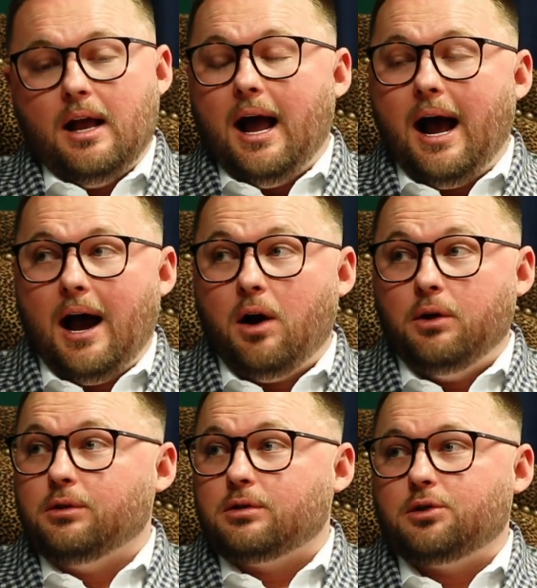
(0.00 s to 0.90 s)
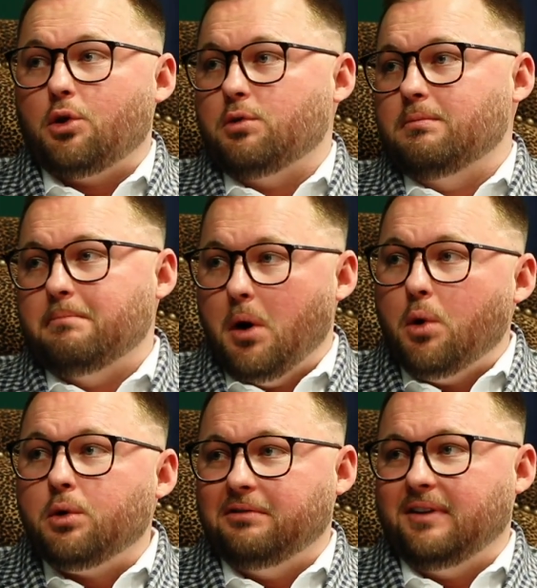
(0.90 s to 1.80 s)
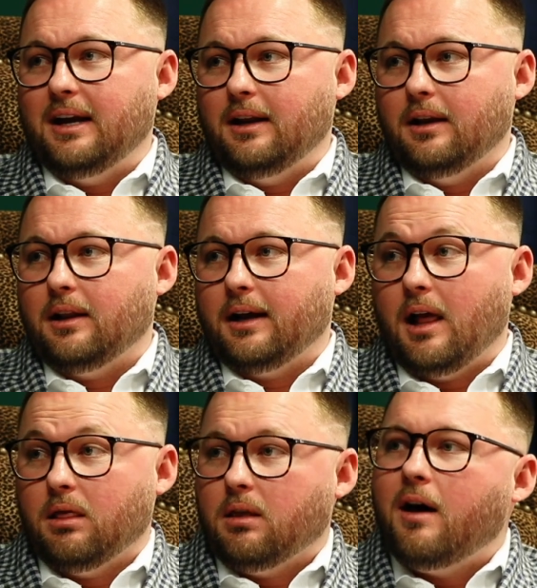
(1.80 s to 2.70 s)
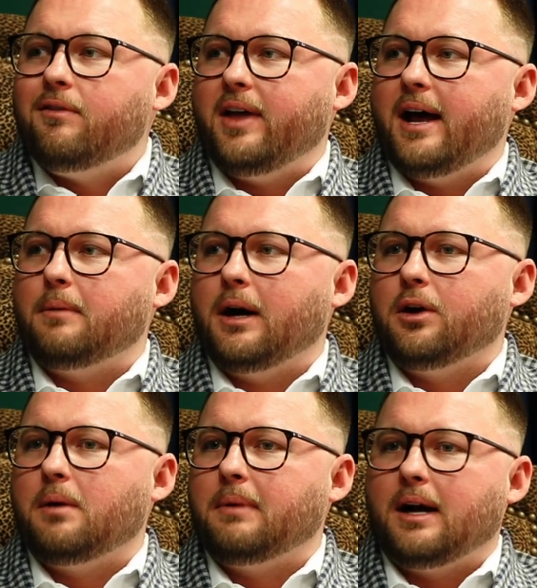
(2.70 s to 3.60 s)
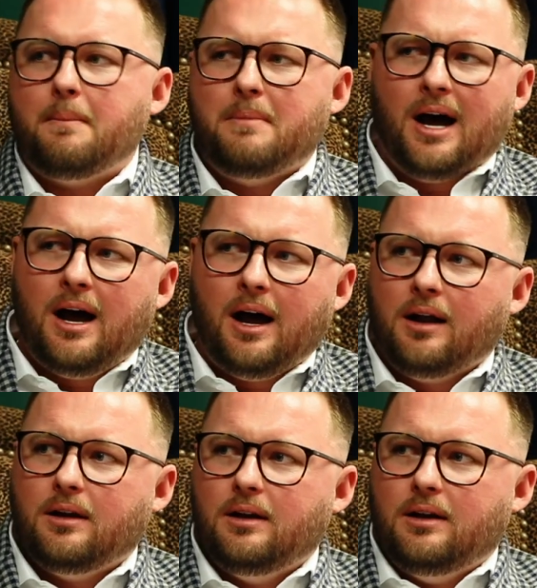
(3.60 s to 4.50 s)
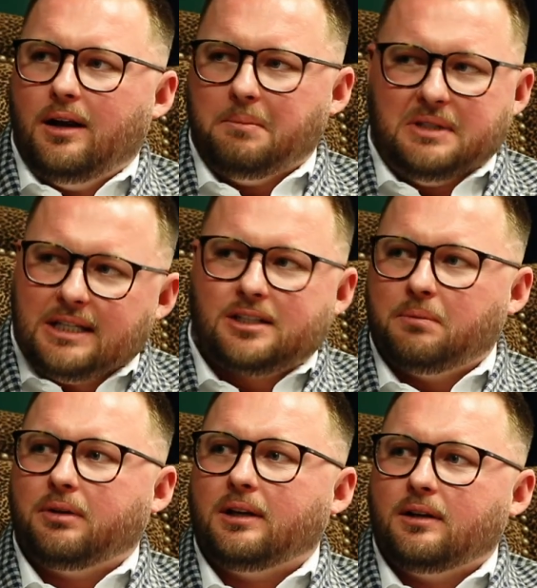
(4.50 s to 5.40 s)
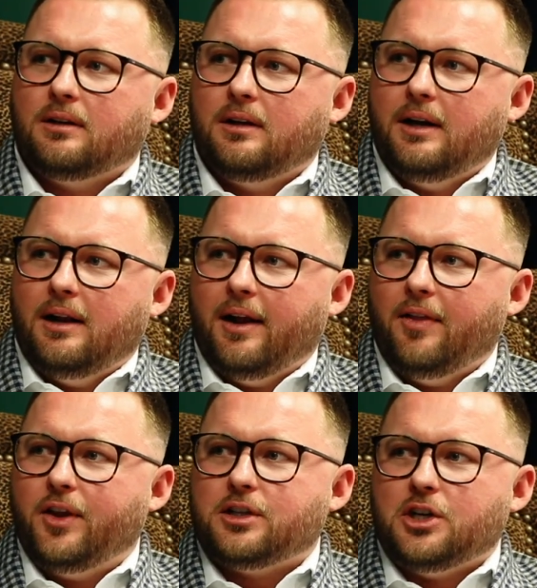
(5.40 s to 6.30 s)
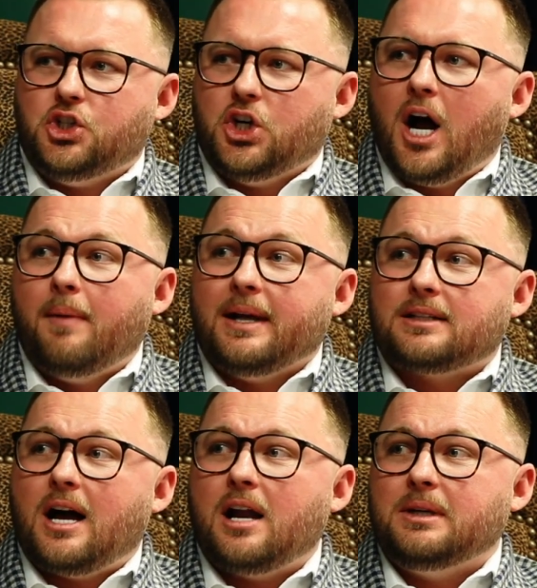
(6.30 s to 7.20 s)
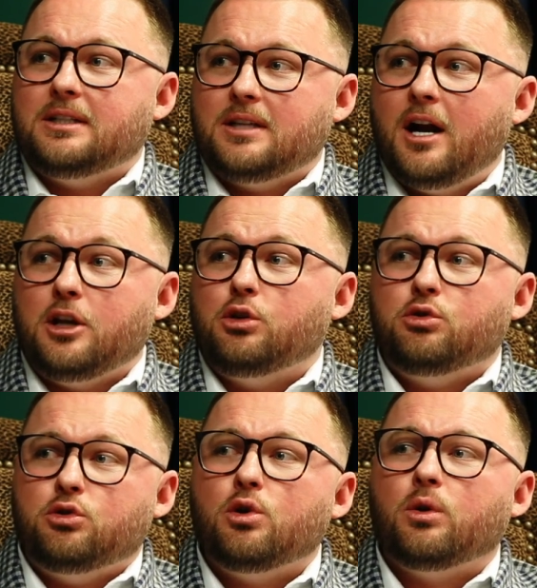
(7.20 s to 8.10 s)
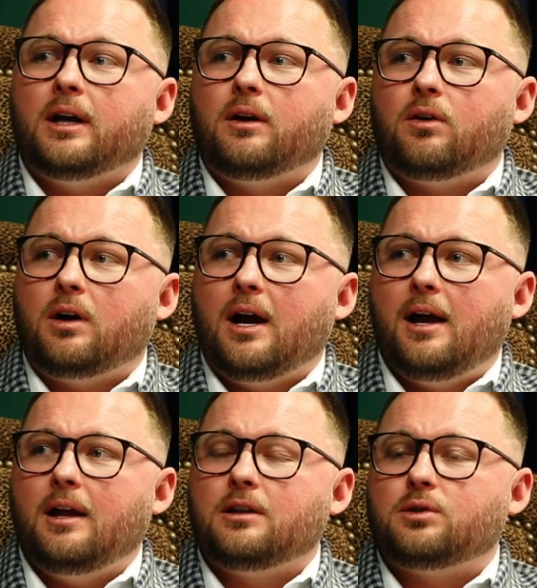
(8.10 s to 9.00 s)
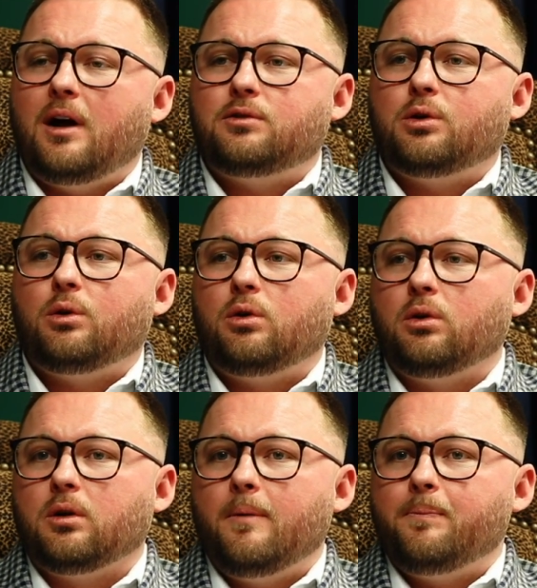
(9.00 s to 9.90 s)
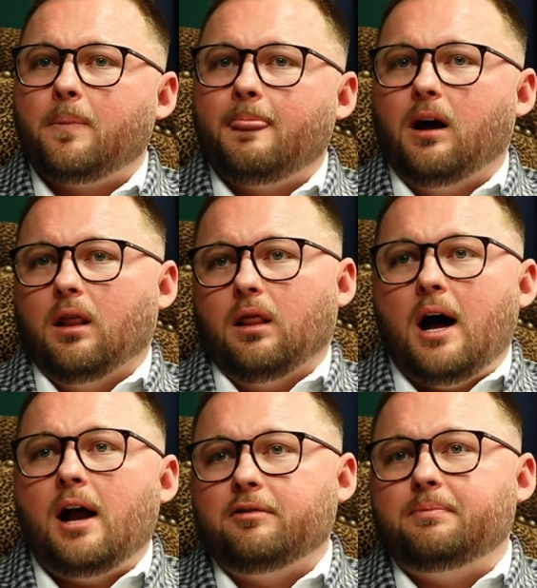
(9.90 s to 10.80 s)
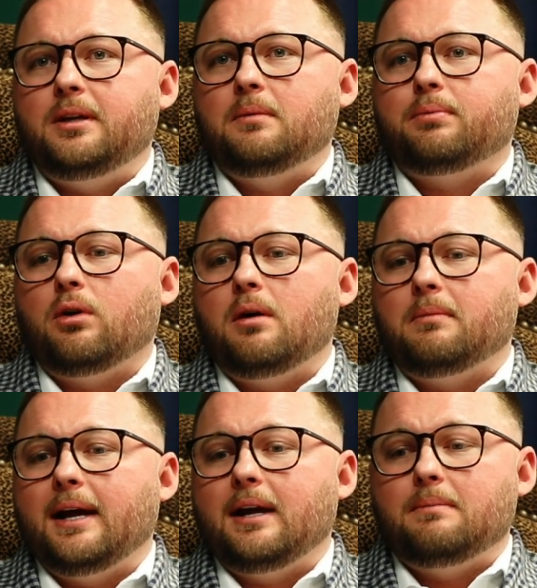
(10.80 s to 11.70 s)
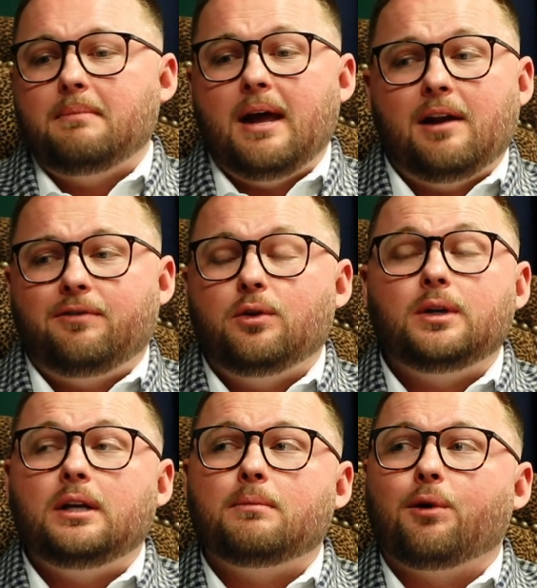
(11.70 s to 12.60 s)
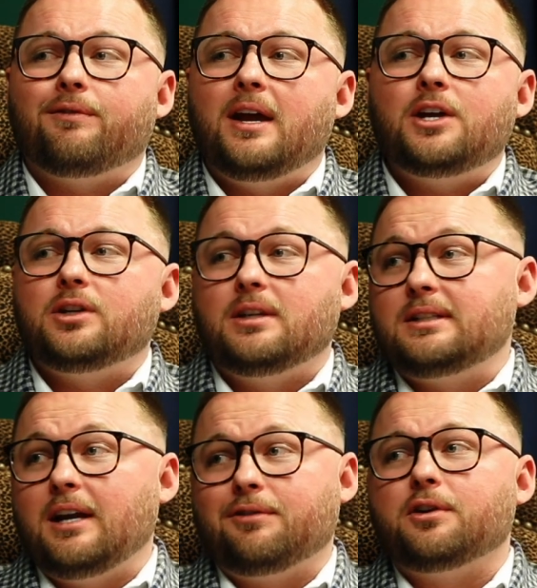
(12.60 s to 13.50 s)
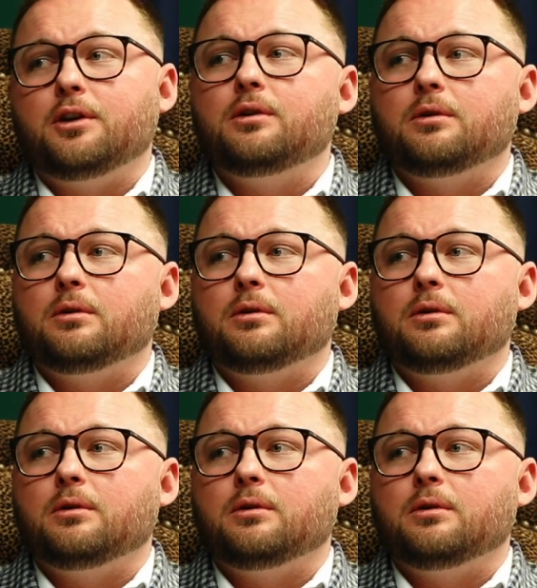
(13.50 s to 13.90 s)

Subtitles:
how are you so motivated? Like, I love that about you. I'm like, I'm not. I'm disciplined. And there's a job that's got to be done, and you do it, right? And so I've told a lot of people, I'm like, man, if you need motivation, this ain't for you.